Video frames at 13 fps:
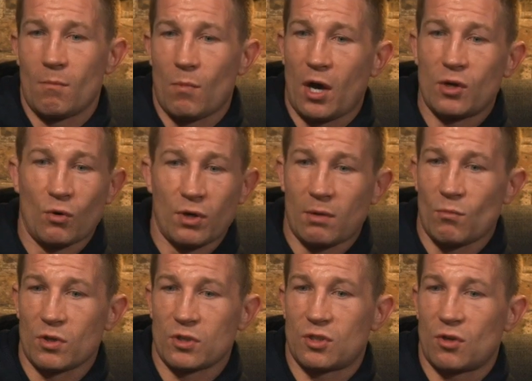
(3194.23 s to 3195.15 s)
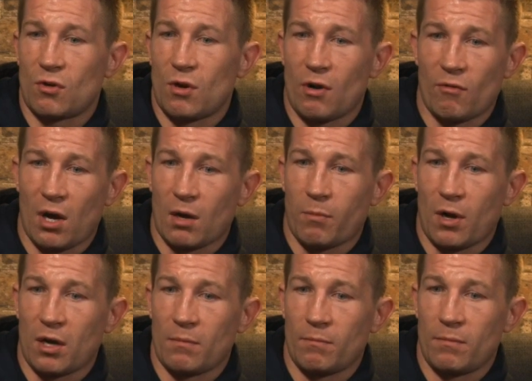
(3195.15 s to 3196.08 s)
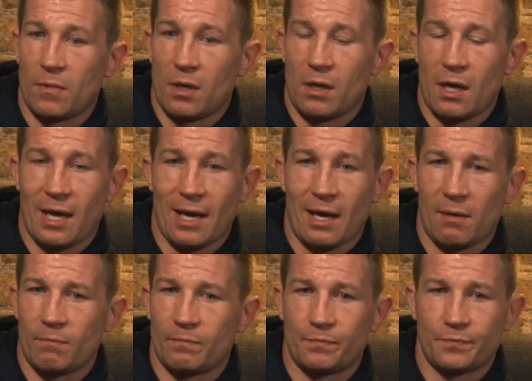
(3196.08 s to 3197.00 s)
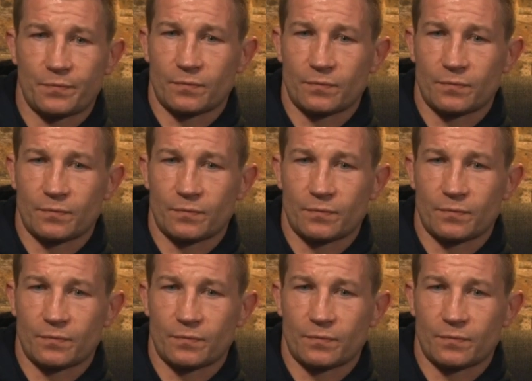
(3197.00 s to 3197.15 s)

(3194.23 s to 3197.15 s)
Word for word: I don't think Munster are at rock bottom. Um,